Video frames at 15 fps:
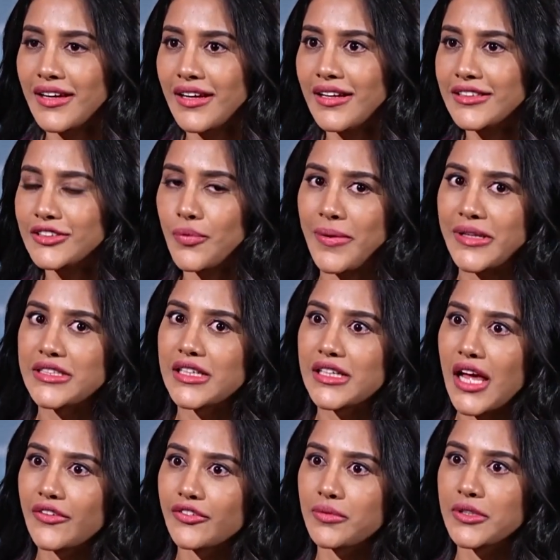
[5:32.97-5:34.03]
So basically,
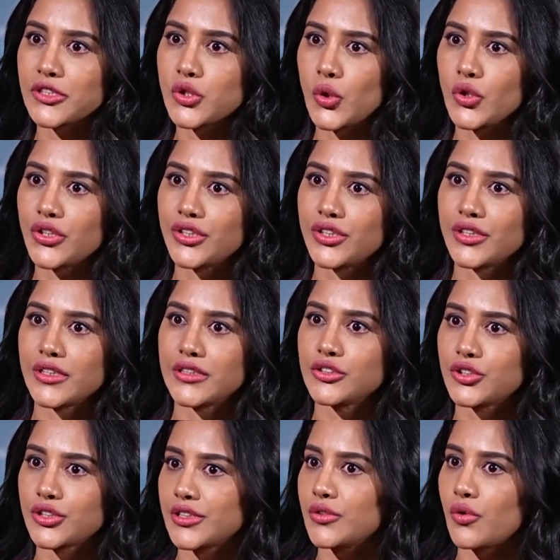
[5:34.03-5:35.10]
after my shoulder
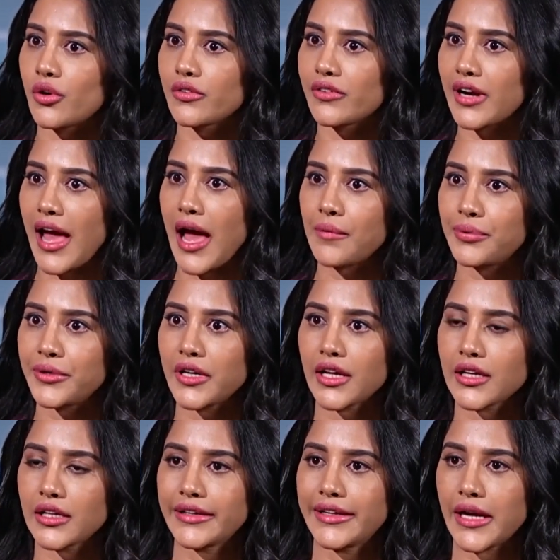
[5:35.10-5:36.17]
injury, whatever happened,
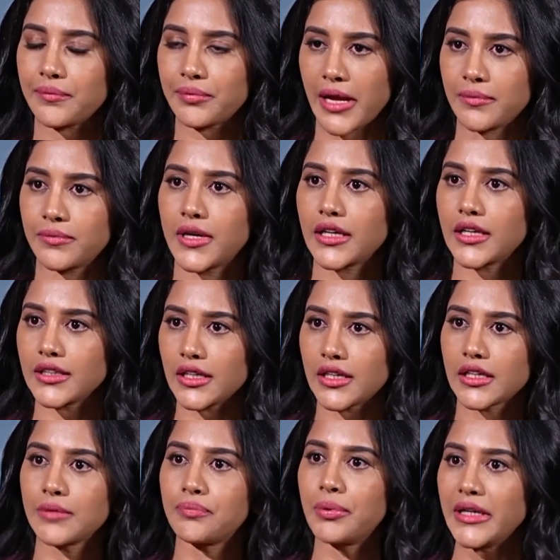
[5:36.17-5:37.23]
I kept, kept getting that
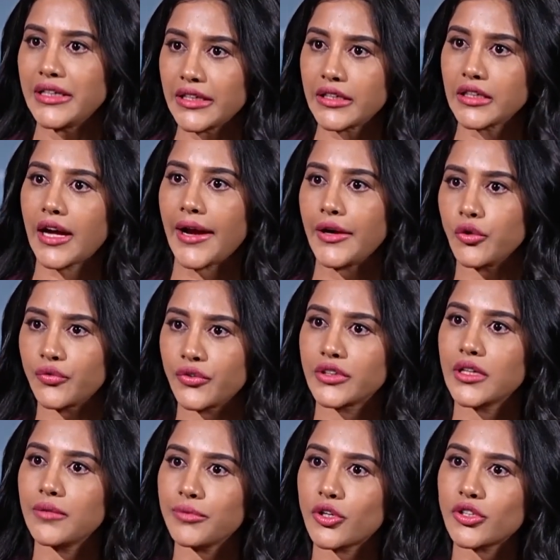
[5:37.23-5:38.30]
repeated kind of a
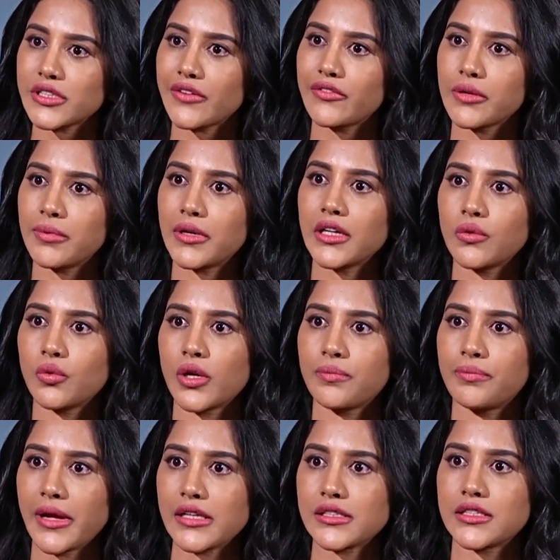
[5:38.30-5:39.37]
thing because everybody were
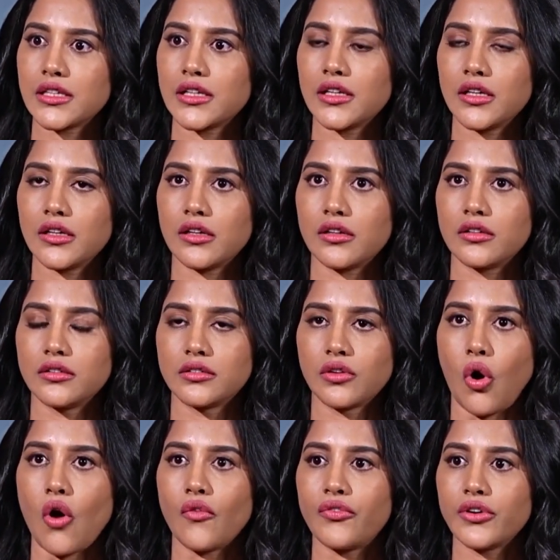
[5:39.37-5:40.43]
basing the
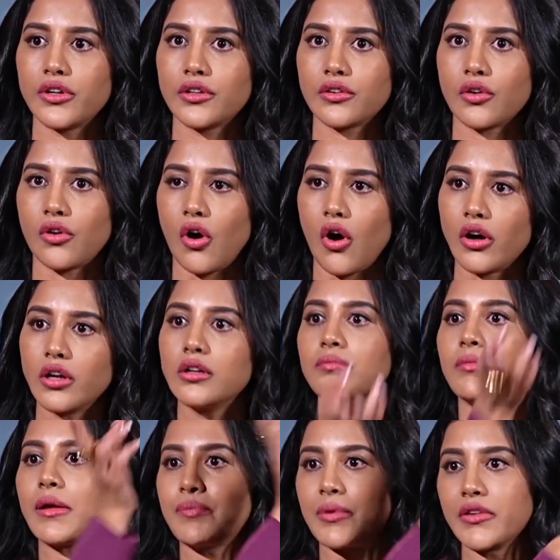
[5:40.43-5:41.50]
offer on
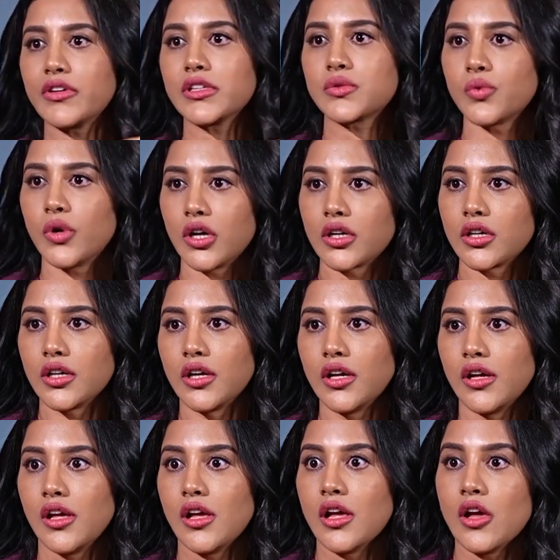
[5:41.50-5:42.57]
my previous work.
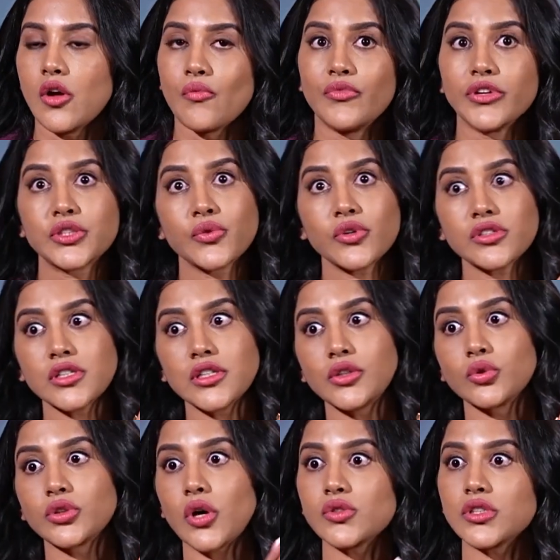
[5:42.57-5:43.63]
Okay. Which was in
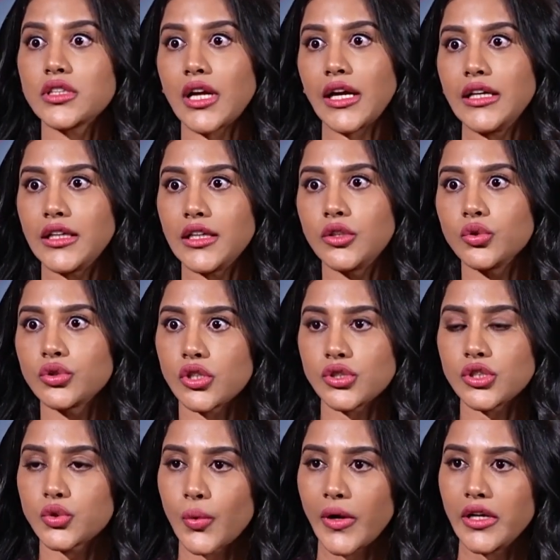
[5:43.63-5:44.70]
2019, hmm.
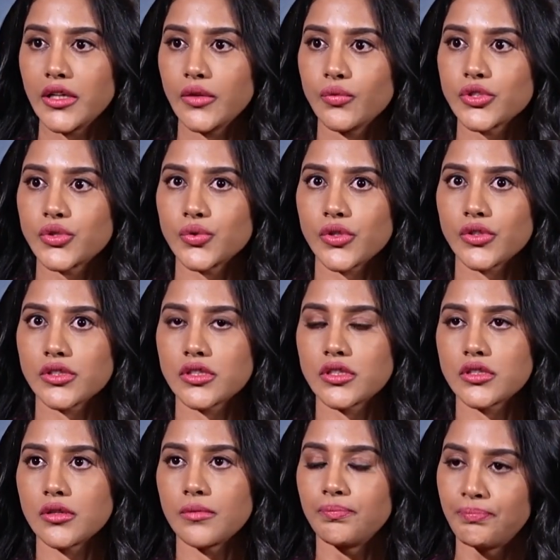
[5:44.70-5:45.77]
2020, mm. which
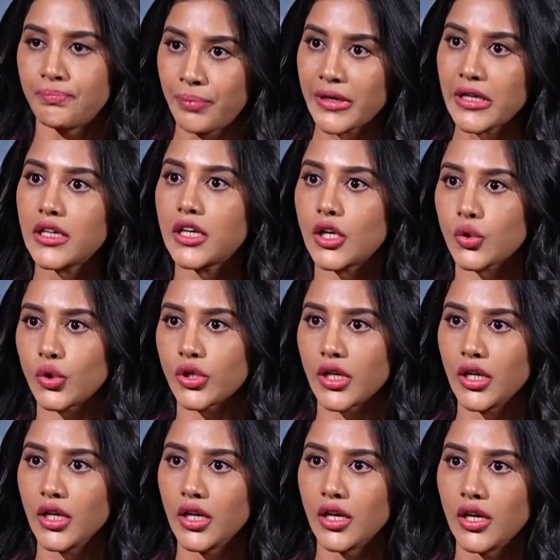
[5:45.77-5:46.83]
was pre-corona
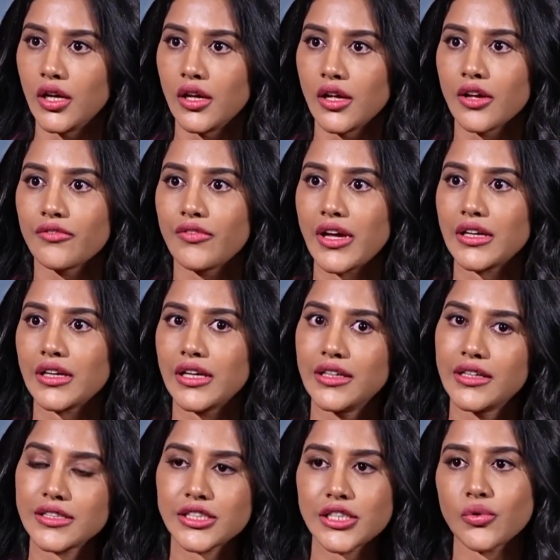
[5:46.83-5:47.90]
hmm. where
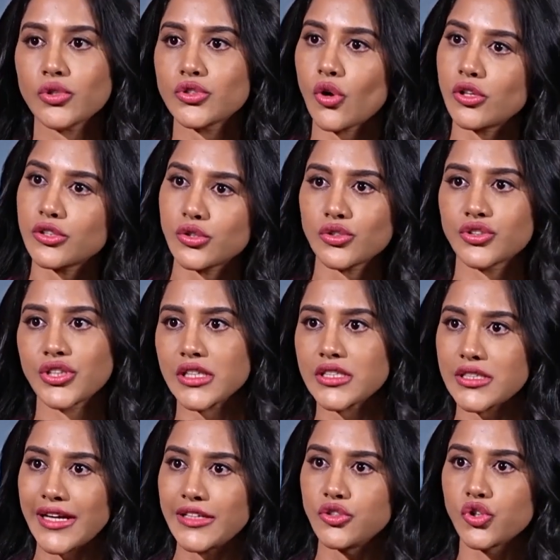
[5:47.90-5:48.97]
industry was also just
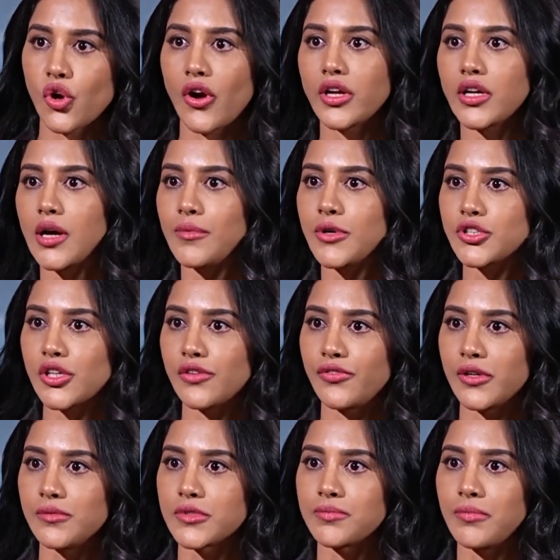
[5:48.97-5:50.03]
enjoying commercial
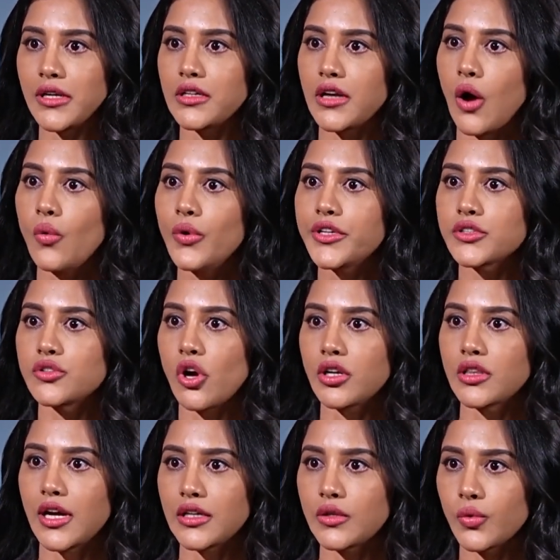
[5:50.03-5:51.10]
films but now it is not
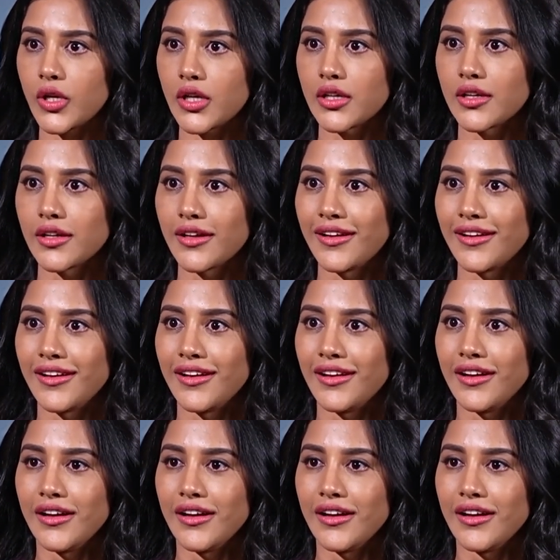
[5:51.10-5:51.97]
that way hmm.